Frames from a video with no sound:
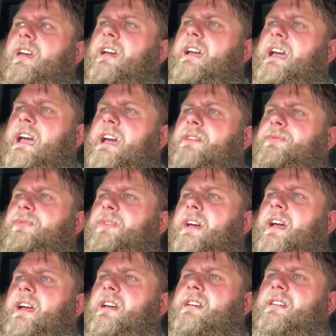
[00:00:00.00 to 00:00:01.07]
if
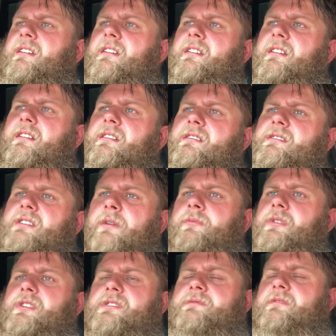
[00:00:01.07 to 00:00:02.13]

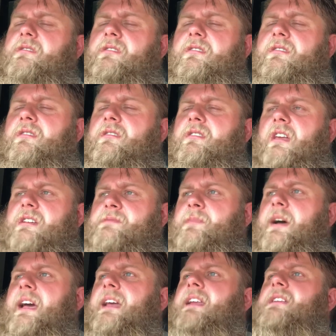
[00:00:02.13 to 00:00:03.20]
someone just does my
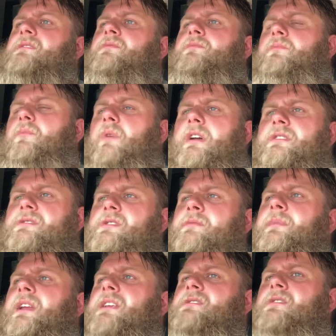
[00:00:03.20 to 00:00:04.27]
head in one too
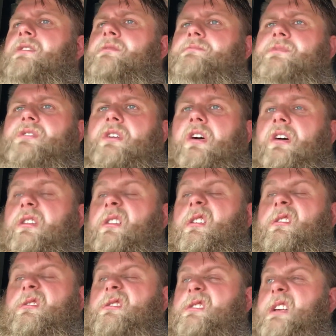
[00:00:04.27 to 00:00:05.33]
many times, I
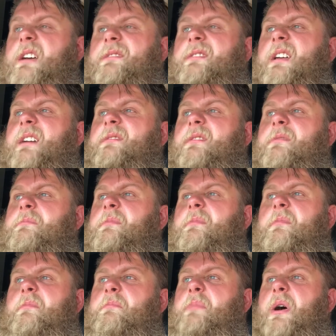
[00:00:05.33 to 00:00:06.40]
just have to have a
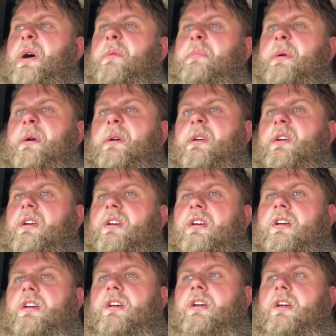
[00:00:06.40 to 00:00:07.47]
pop.
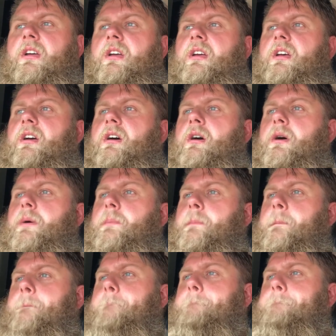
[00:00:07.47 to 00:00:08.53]
And